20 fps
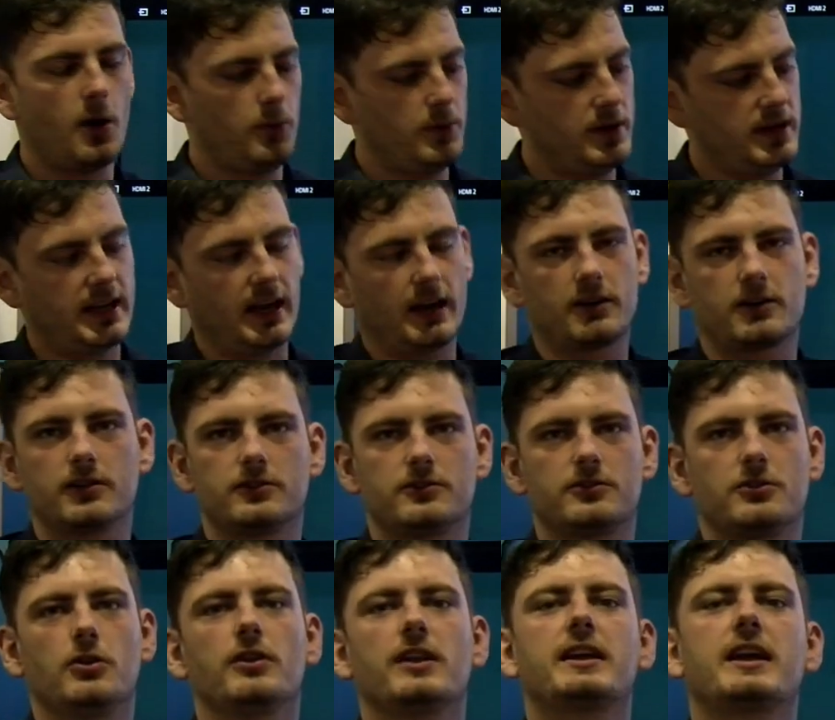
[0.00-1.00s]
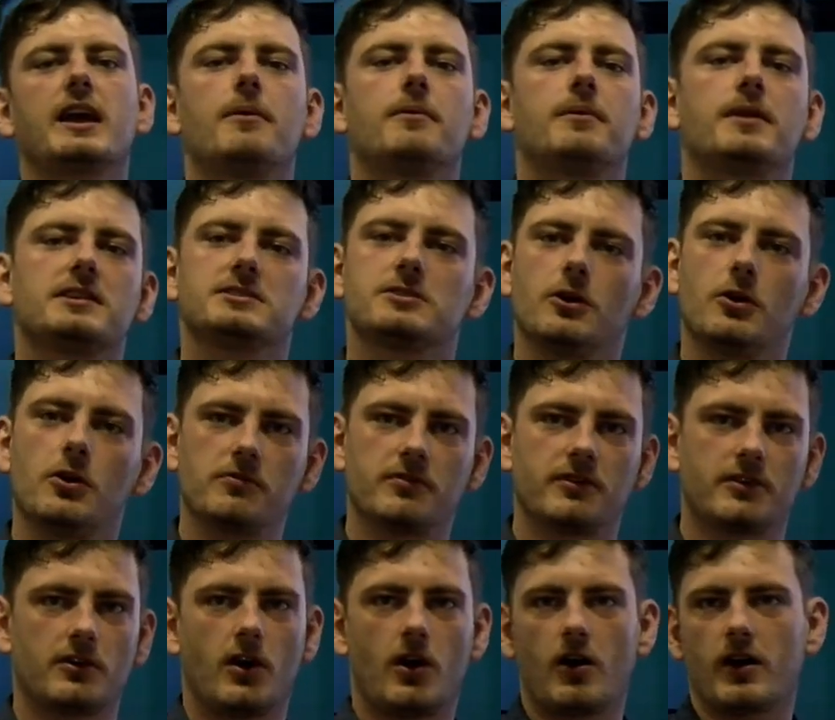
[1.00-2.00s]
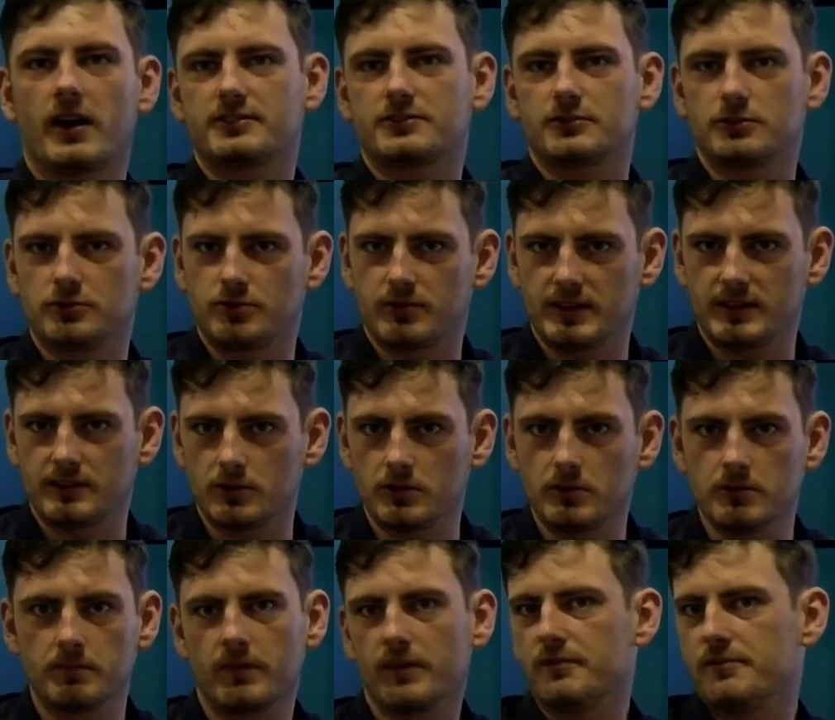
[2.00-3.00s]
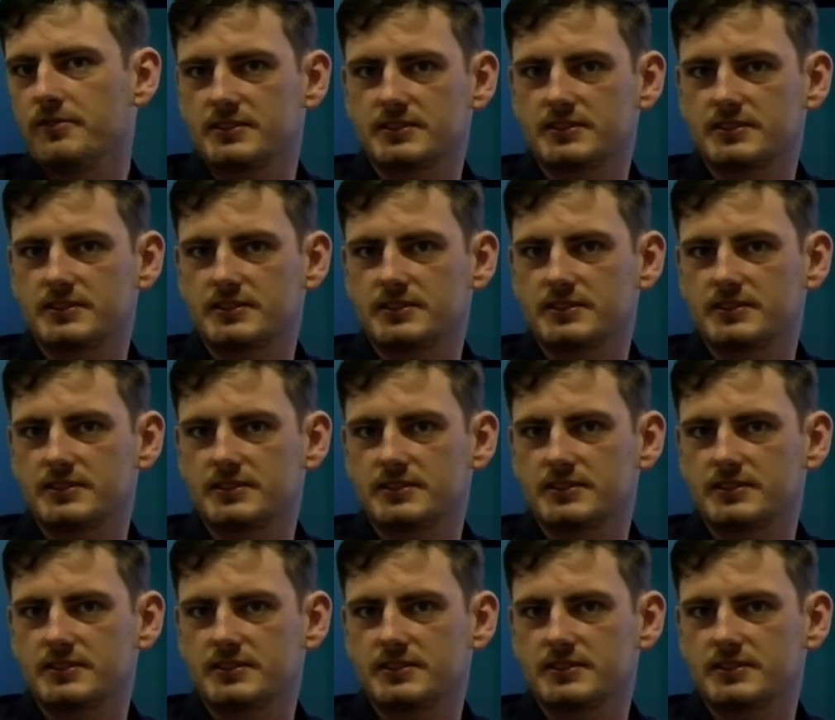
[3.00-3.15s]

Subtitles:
We can control the cameras over RS-232